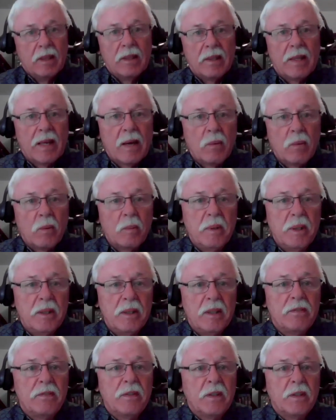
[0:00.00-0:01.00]
That will be
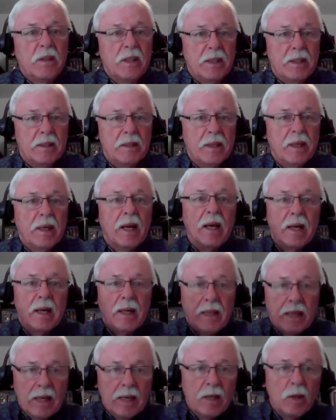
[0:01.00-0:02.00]
the filling. And
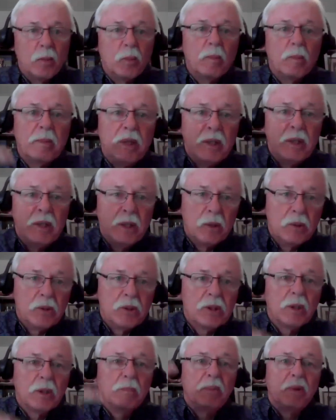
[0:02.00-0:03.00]
again, it will be
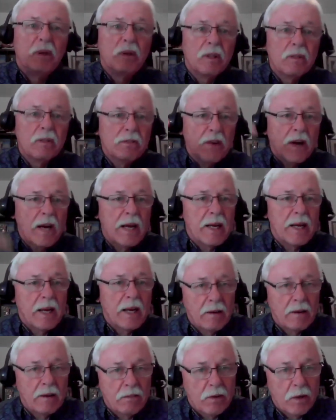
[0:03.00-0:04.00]
used to purify
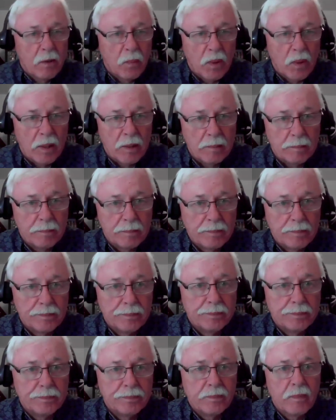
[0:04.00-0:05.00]
everyone
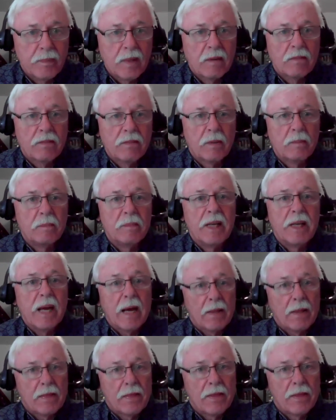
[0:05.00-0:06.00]
from
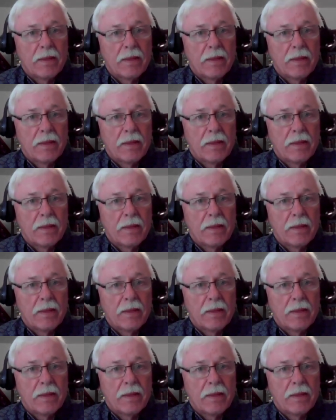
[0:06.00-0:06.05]
death.